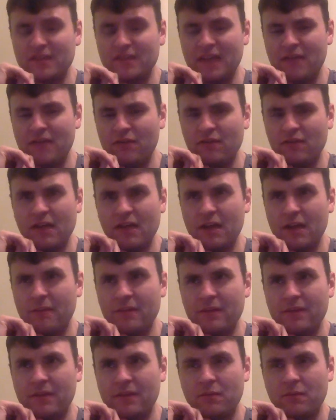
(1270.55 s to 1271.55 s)
They haven't let up,
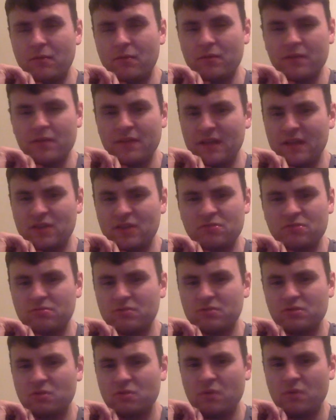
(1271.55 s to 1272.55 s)
I think, more than like
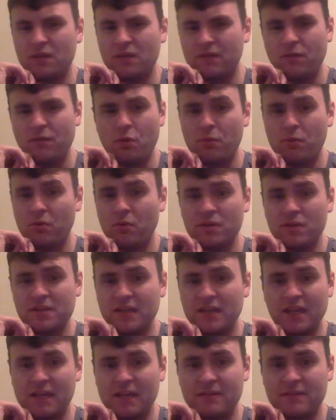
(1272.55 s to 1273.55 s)
24 points a
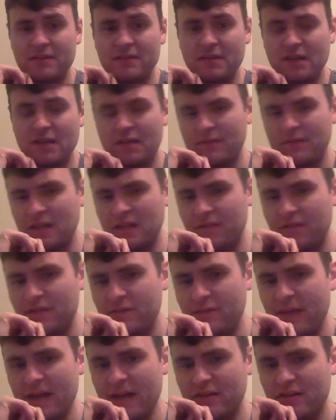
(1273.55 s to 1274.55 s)
game since they got Mika
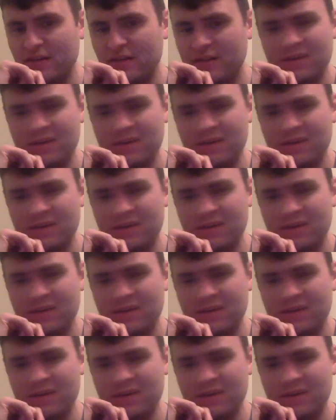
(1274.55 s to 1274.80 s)
Fitzpatrick.